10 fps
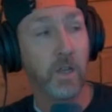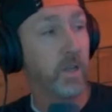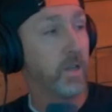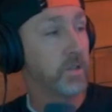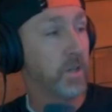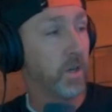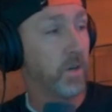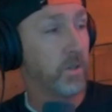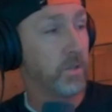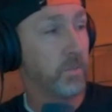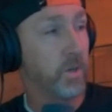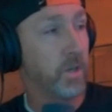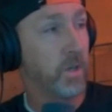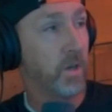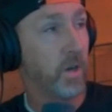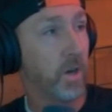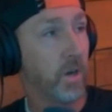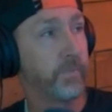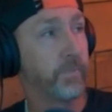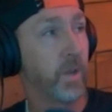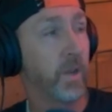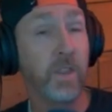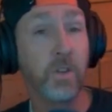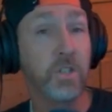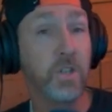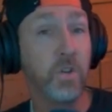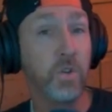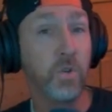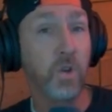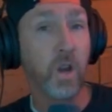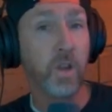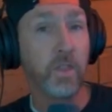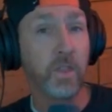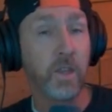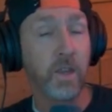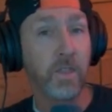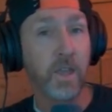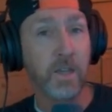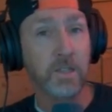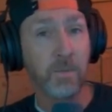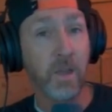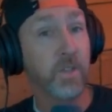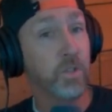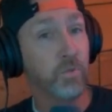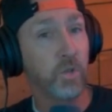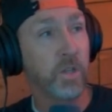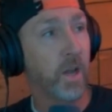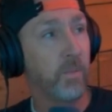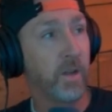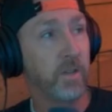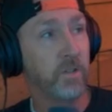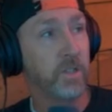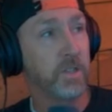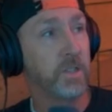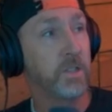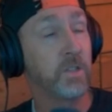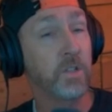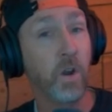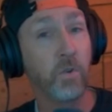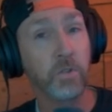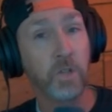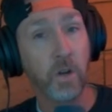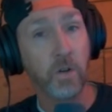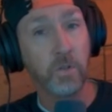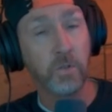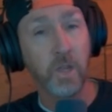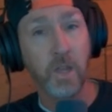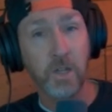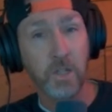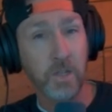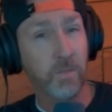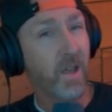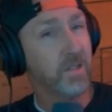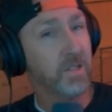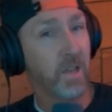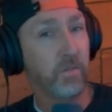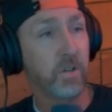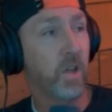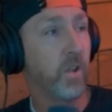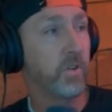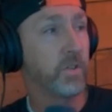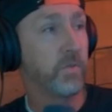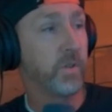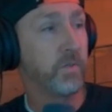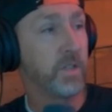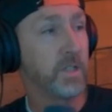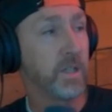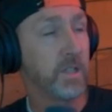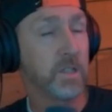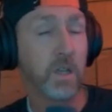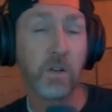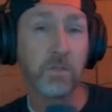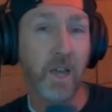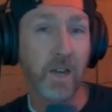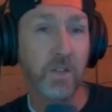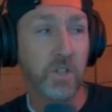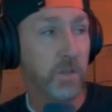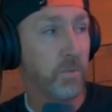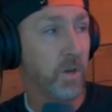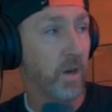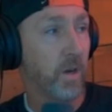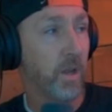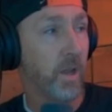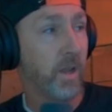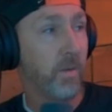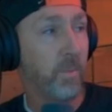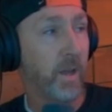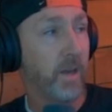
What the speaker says: So it's a pretty good card. Okay, there is a new card that has come out that has really caught my interest. It's Tataru Taru. She's about $7.50, so not a cheap card, but